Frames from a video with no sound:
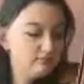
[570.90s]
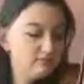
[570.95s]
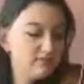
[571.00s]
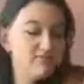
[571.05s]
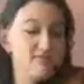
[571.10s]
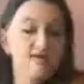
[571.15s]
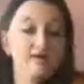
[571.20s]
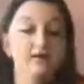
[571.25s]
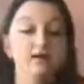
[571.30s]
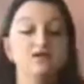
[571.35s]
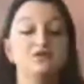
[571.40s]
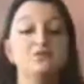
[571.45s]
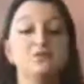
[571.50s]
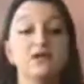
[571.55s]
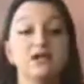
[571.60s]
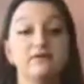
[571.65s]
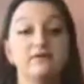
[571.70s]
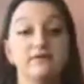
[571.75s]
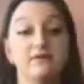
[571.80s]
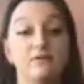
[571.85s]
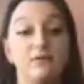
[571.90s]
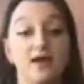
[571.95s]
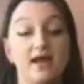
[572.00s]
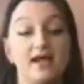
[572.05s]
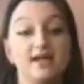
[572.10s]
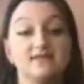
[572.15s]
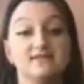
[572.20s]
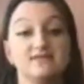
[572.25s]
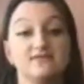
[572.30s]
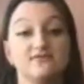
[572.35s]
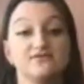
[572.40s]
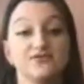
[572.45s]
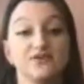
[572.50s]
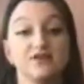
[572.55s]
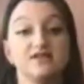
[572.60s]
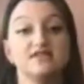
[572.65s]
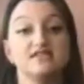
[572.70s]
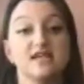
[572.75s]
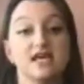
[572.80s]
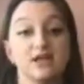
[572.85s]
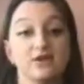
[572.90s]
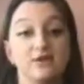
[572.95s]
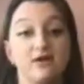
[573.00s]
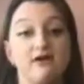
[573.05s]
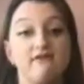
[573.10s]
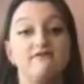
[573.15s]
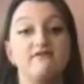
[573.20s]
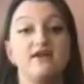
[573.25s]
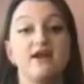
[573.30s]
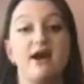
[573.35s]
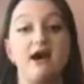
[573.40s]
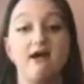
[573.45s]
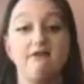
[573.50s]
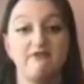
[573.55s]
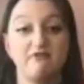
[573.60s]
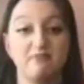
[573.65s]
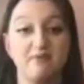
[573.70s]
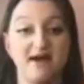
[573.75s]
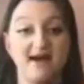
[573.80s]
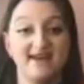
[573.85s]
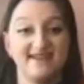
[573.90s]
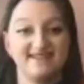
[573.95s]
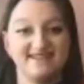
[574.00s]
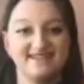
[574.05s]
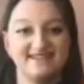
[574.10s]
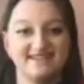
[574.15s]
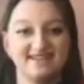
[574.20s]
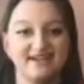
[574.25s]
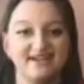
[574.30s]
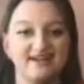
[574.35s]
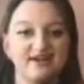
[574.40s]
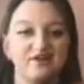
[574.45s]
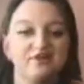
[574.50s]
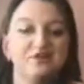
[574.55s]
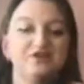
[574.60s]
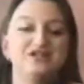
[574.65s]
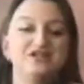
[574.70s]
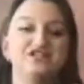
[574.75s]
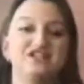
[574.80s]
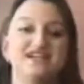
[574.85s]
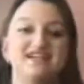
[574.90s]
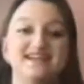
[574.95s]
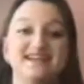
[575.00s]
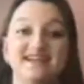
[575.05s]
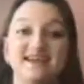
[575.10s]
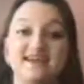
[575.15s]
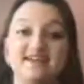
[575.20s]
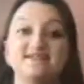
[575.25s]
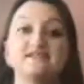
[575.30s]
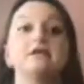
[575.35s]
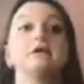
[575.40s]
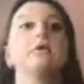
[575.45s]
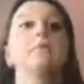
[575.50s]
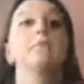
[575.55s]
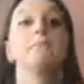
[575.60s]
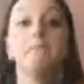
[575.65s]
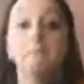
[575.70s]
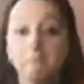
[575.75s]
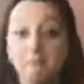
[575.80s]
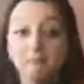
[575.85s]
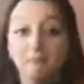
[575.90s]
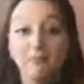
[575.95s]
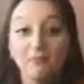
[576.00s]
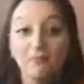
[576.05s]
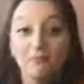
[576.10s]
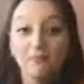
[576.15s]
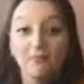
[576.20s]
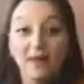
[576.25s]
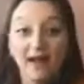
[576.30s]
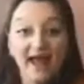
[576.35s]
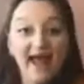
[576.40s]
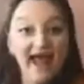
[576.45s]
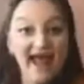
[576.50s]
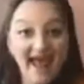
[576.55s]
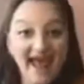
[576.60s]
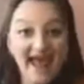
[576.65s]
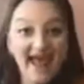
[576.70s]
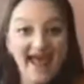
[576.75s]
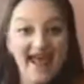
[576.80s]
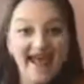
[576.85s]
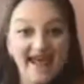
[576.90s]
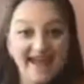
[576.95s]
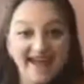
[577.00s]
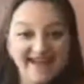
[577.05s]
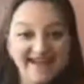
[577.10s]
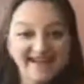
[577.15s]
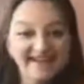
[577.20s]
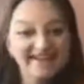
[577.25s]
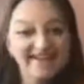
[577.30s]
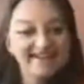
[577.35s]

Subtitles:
But my hint will give it away. It's the first letter of the alphabet, which is A.